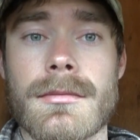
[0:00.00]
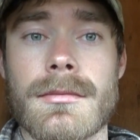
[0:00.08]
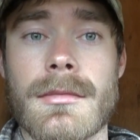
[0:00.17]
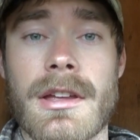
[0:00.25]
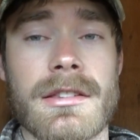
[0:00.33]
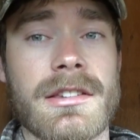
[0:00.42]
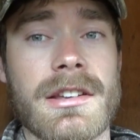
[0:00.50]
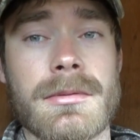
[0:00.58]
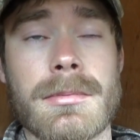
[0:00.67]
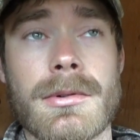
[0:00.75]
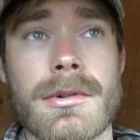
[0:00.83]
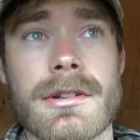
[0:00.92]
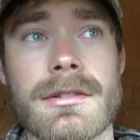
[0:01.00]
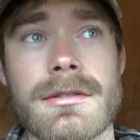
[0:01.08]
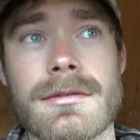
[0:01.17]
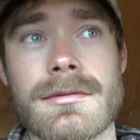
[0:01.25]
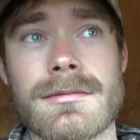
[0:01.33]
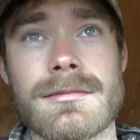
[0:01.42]
That 6-point,
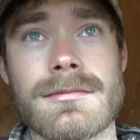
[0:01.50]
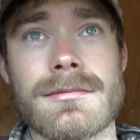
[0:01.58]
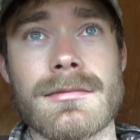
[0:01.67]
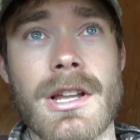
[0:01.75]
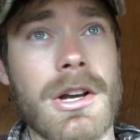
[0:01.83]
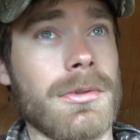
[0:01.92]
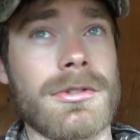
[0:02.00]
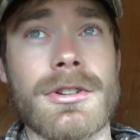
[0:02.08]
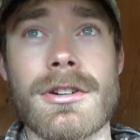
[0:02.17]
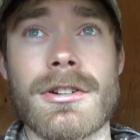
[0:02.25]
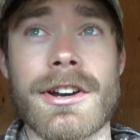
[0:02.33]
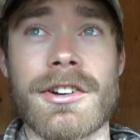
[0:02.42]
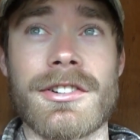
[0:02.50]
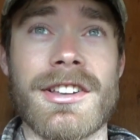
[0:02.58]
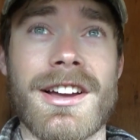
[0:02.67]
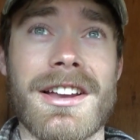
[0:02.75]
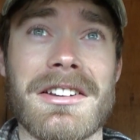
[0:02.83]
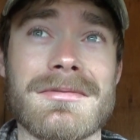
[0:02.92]
luck was not on our
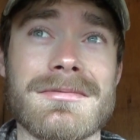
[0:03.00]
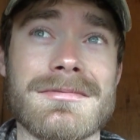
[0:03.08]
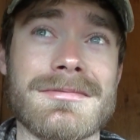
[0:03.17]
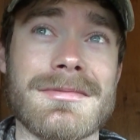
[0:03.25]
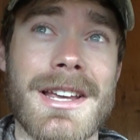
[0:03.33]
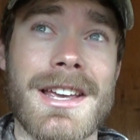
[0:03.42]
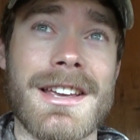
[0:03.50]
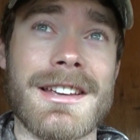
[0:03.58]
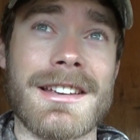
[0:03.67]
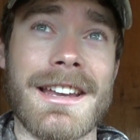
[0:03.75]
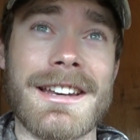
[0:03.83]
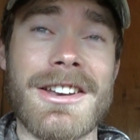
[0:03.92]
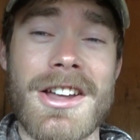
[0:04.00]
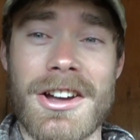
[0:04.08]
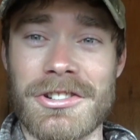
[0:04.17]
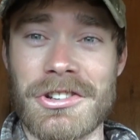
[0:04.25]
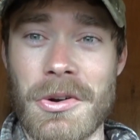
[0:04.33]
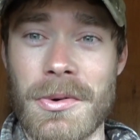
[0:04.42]
side. He did not
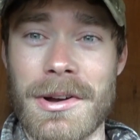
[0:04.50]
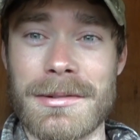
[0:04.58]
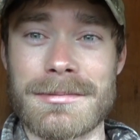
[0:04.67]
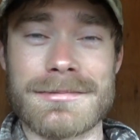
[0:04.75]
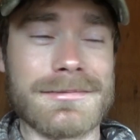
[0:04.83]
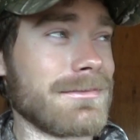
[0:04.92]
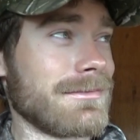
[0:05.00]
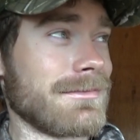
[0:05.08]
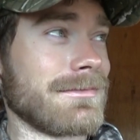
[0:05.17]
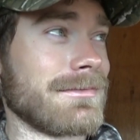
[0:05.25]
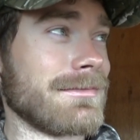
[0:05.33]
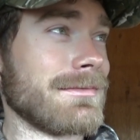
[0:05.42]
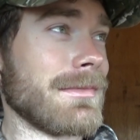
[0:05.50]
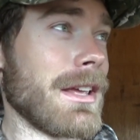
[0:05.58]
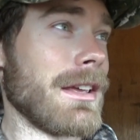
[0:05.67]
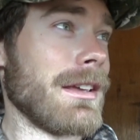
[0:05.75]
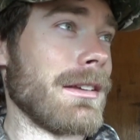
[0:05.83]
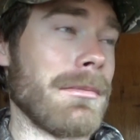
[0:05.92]
show up.
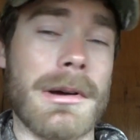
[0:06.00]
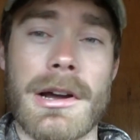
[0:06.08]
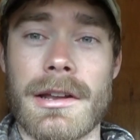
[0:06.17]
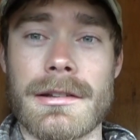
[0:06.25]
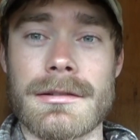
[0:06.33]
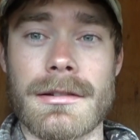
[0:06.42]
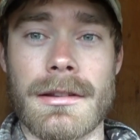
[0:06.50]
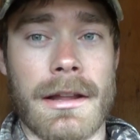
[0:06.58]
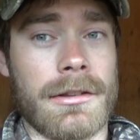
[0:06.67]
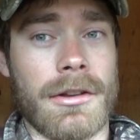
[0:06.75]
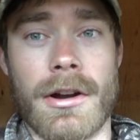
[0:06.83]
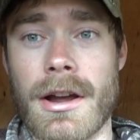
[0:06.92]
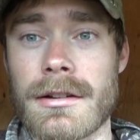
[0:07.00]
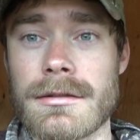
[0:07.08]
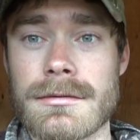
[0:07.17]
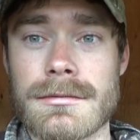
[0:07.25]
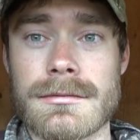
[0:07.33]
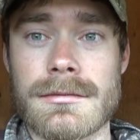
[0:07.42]
But that's alright.
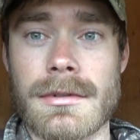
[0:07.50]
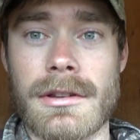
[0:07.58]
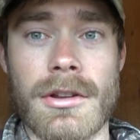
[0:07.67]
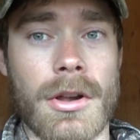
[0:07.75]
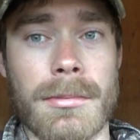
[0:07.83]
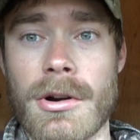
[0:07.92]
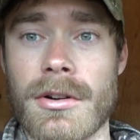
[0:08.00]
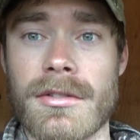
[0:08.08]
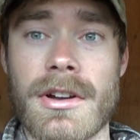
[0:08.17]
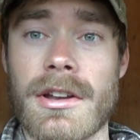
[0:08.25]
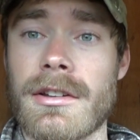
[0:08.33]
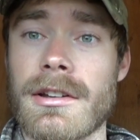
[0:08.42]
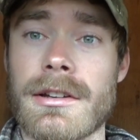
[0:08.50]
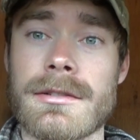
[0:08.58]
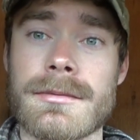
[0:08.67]
It's all part of hunting.